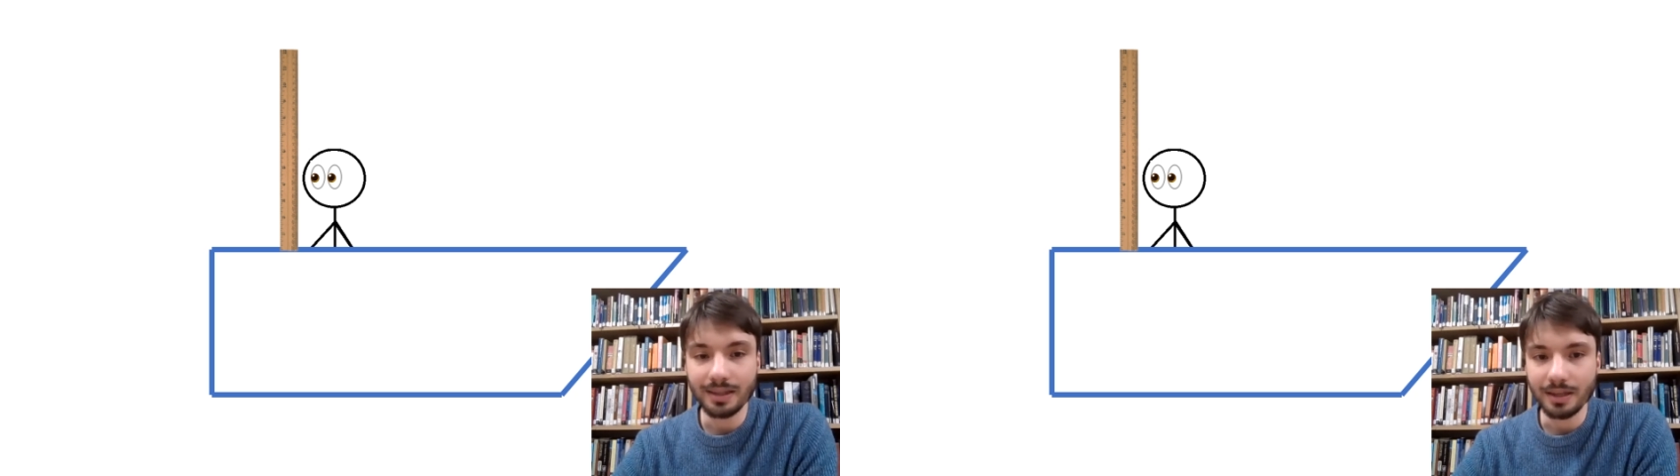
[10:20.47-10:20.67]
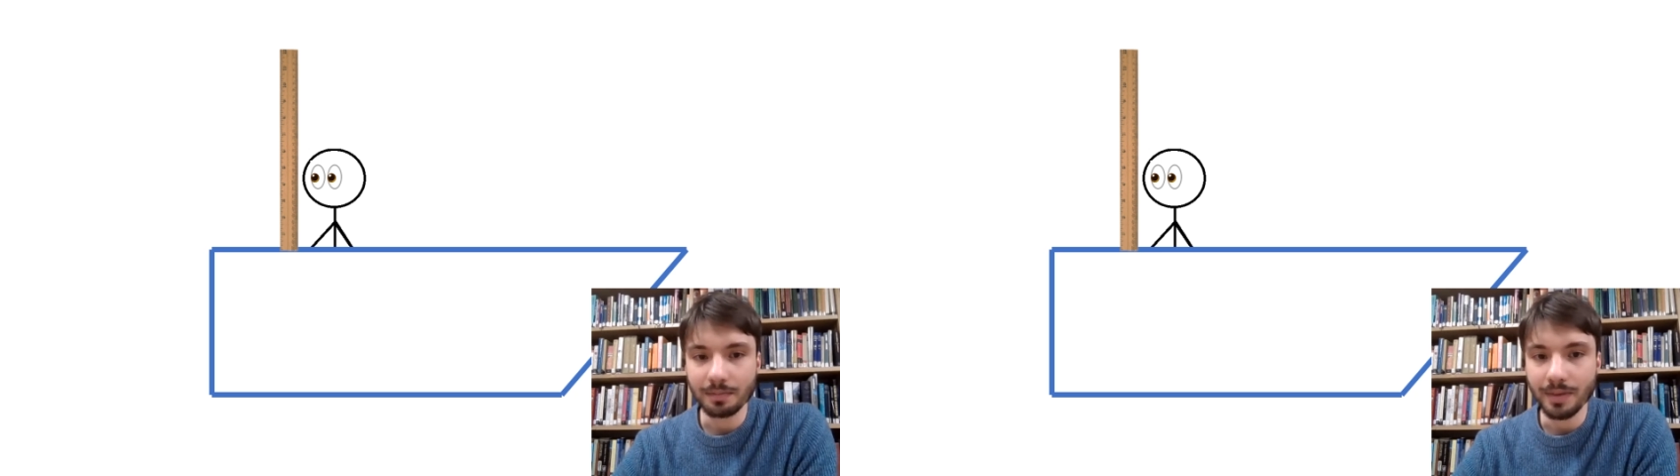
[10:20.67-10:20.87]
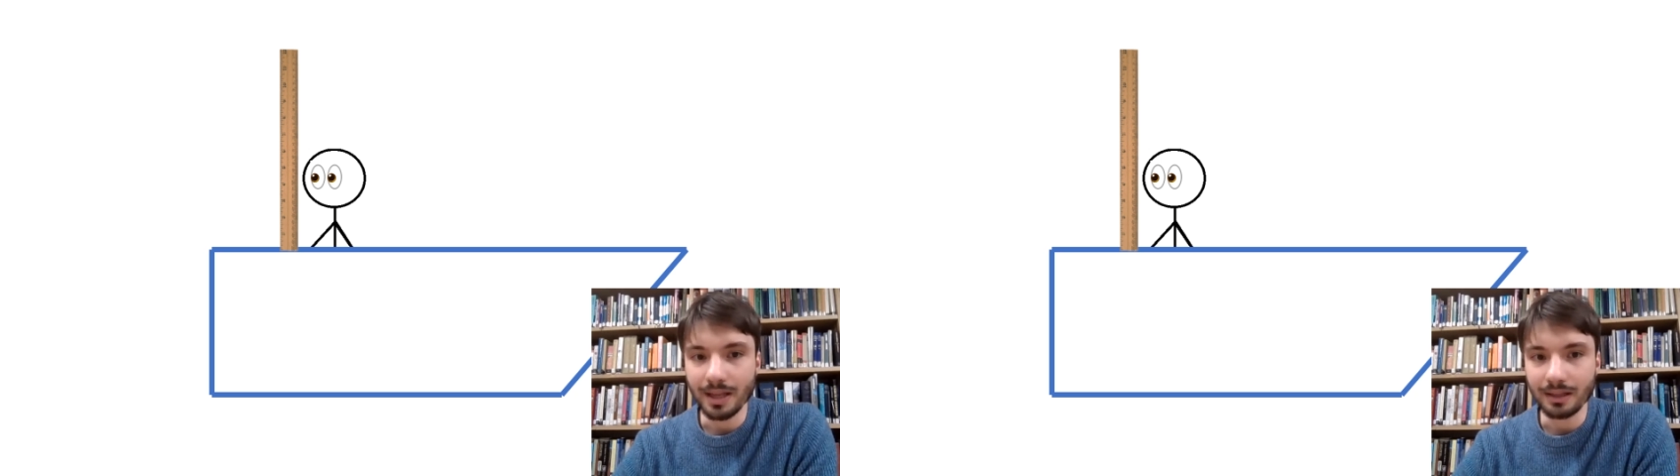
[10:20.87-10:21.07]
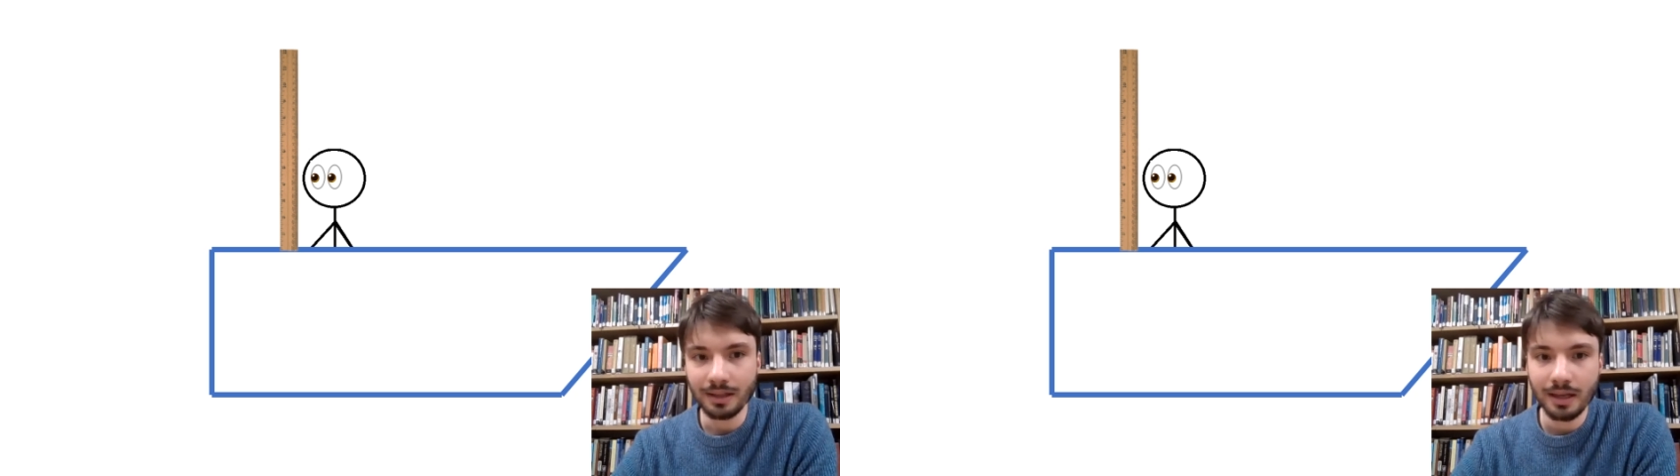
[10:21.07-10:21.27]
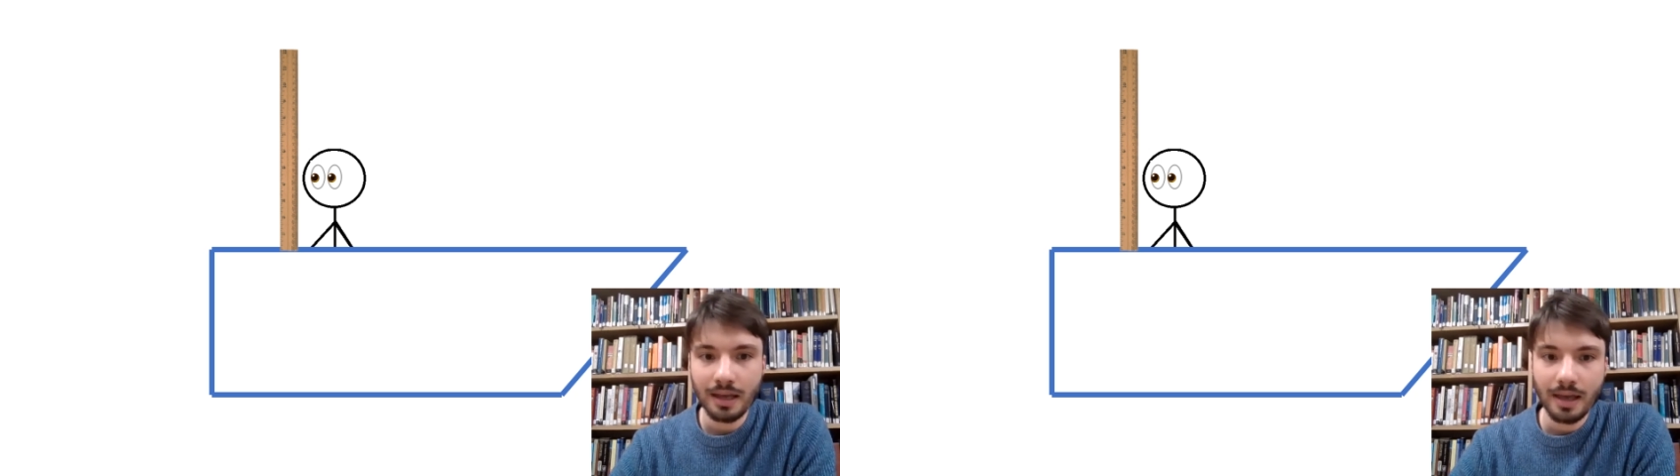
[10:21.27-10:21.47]
this bill
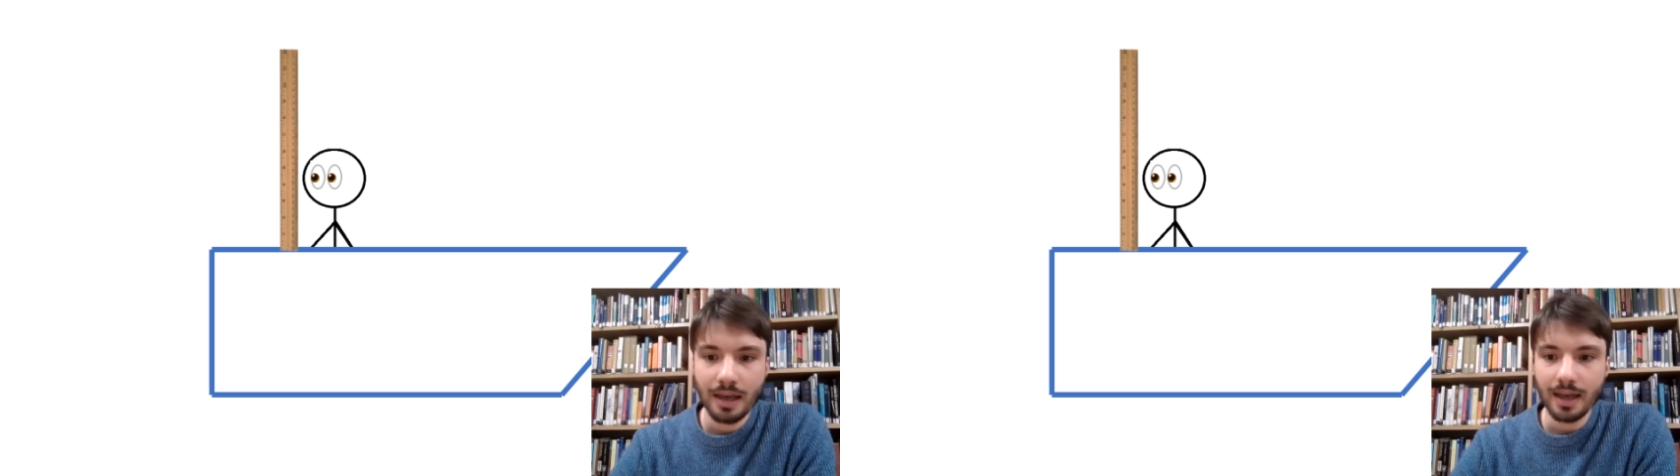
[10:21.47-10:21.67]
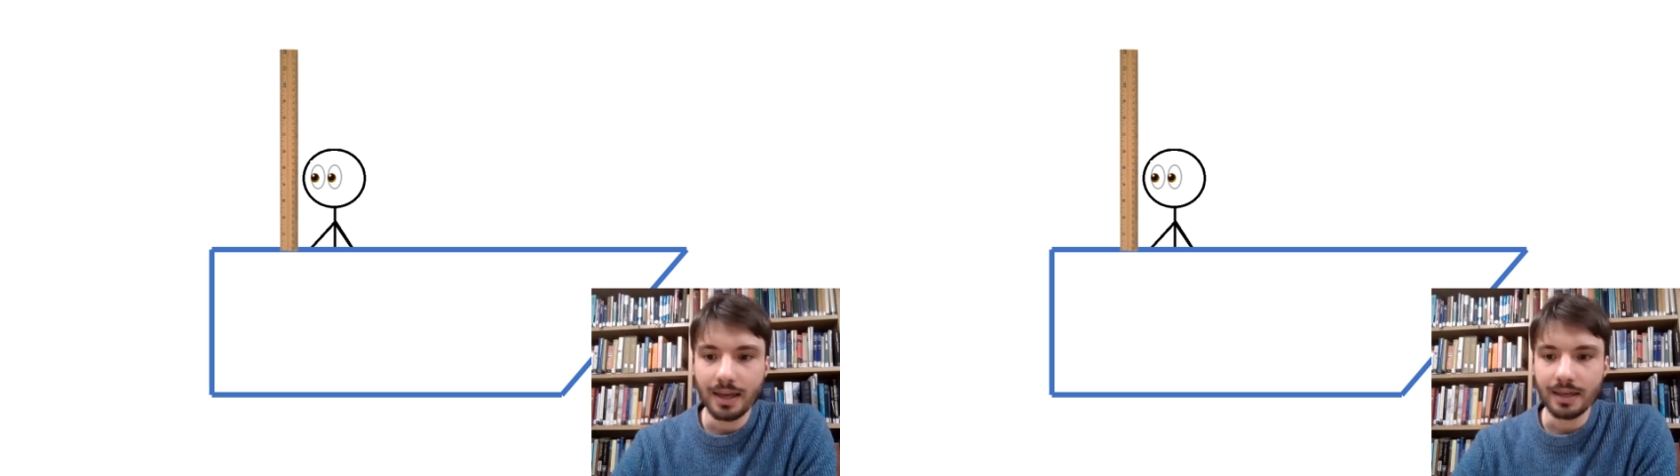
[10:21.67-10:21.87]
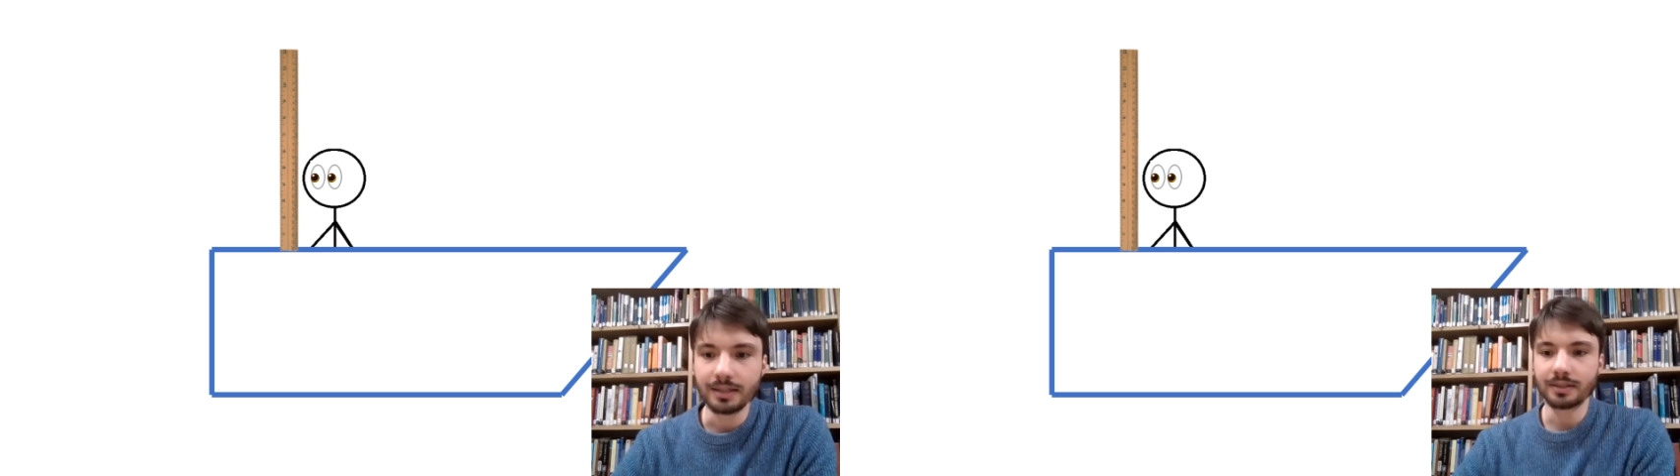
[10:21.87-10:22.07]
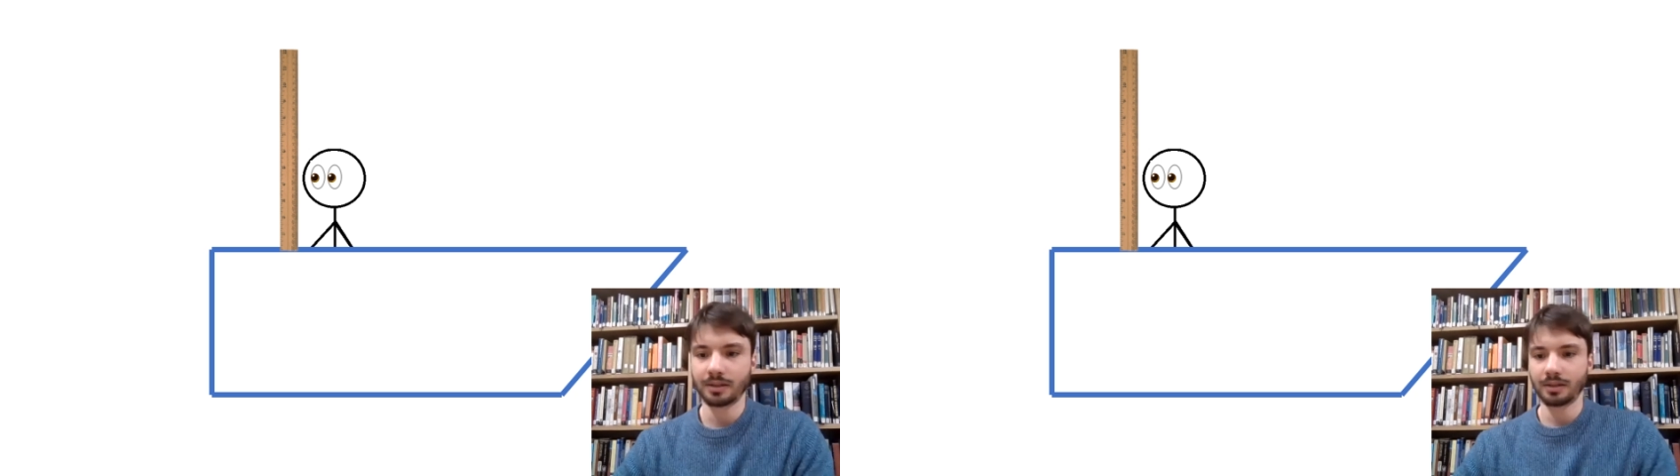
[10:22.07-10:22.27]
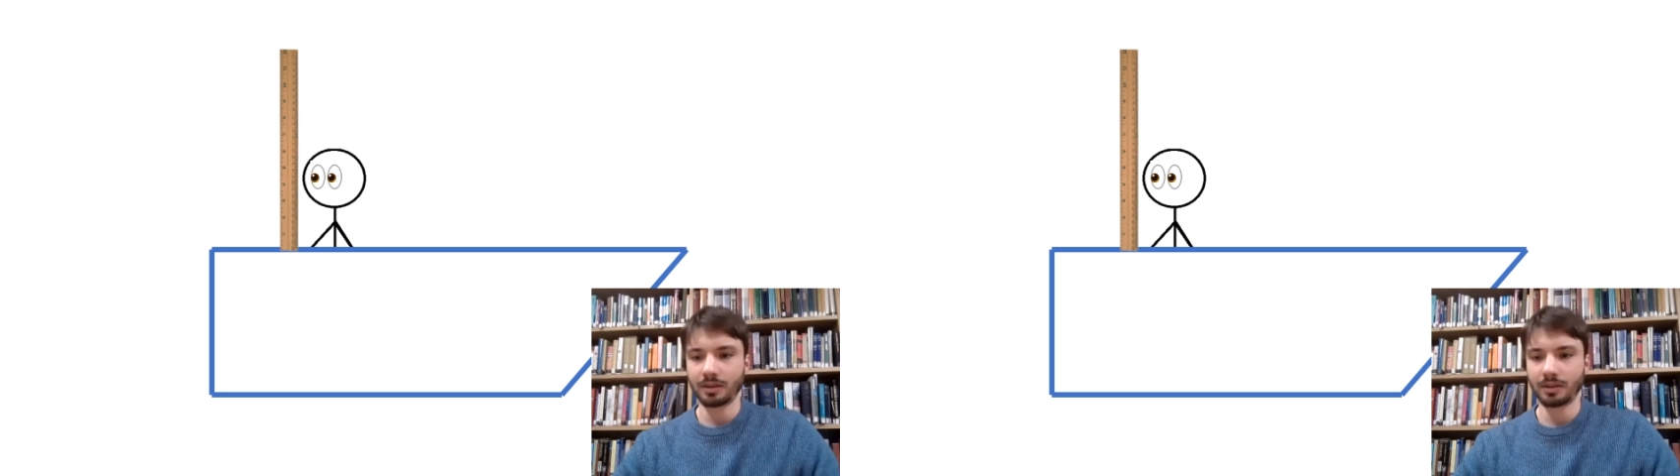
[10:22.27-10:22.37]
is